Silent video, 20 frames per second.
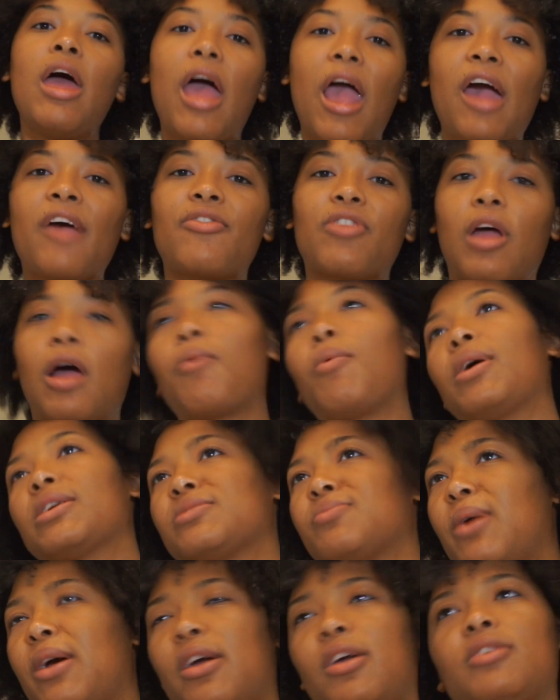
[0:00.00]
after I
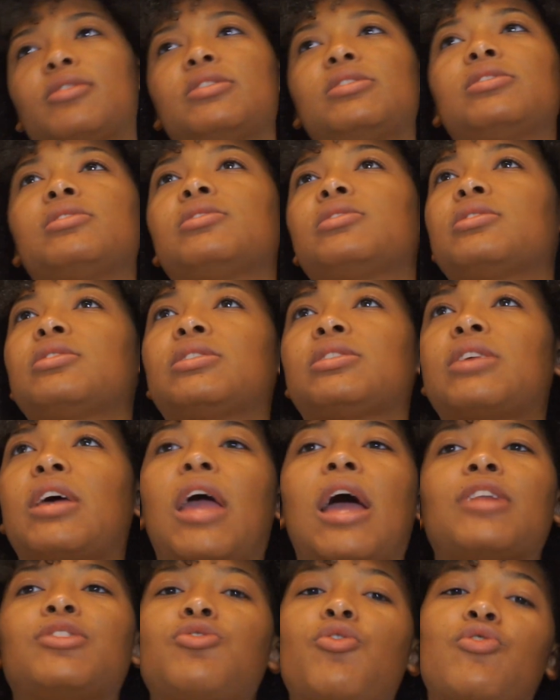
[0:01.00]
wash my hair. This is the
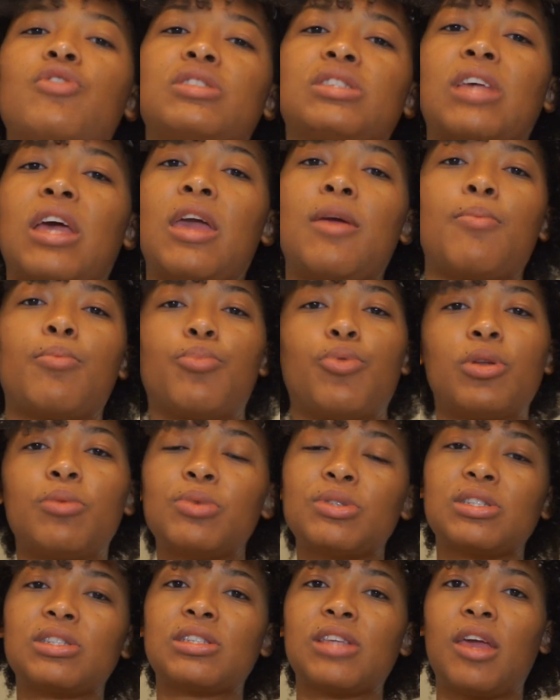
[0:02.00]
same. I do pretty
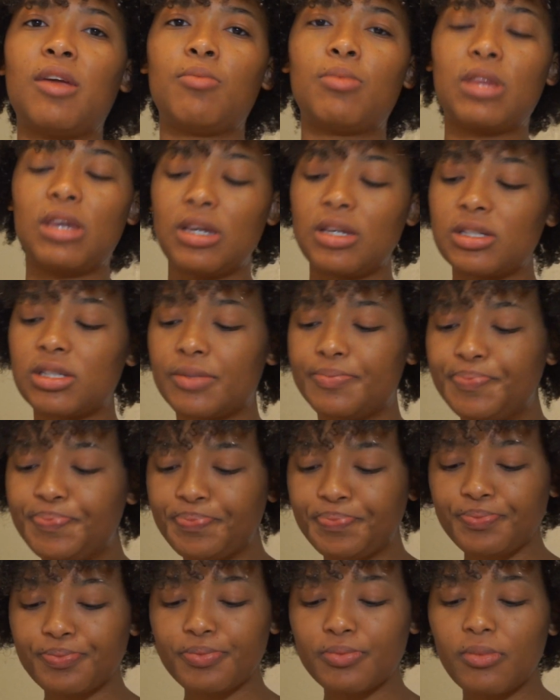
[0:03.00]
much the same things.
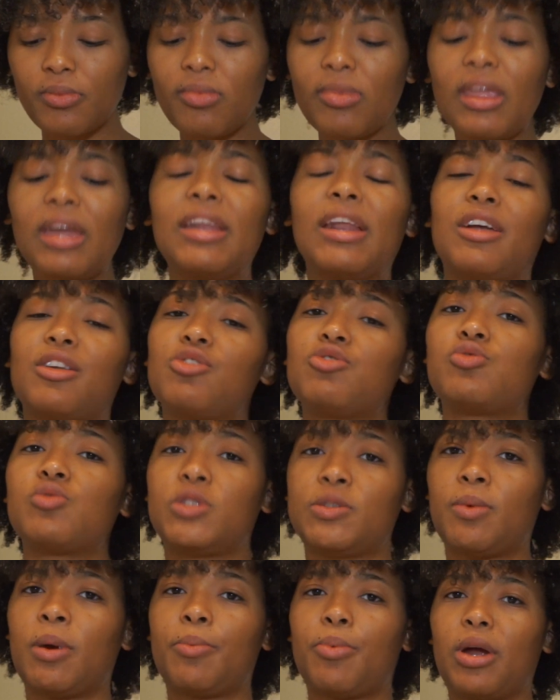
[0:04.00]
And I do
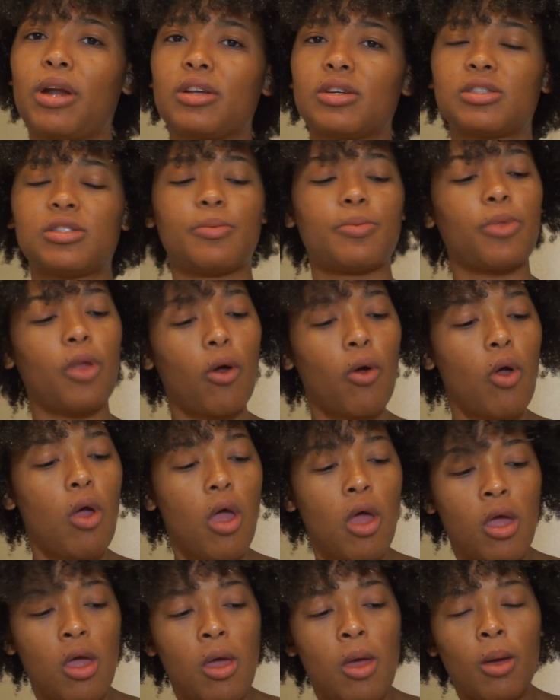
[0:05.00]
switch my products up though.
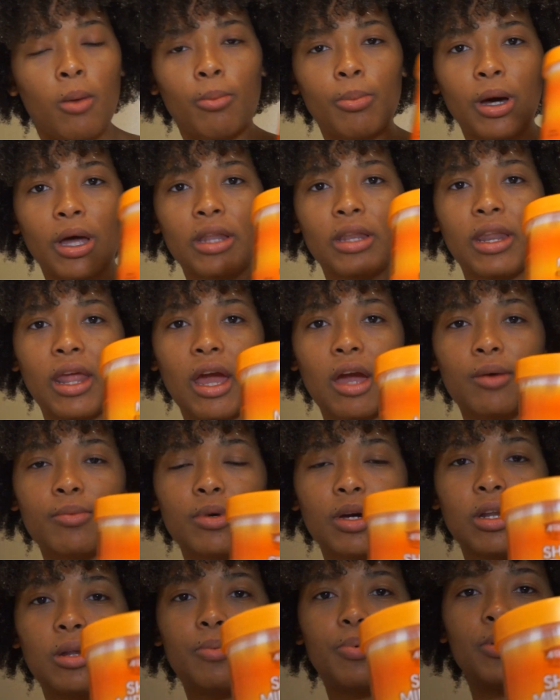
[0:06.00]
But now I'm gonna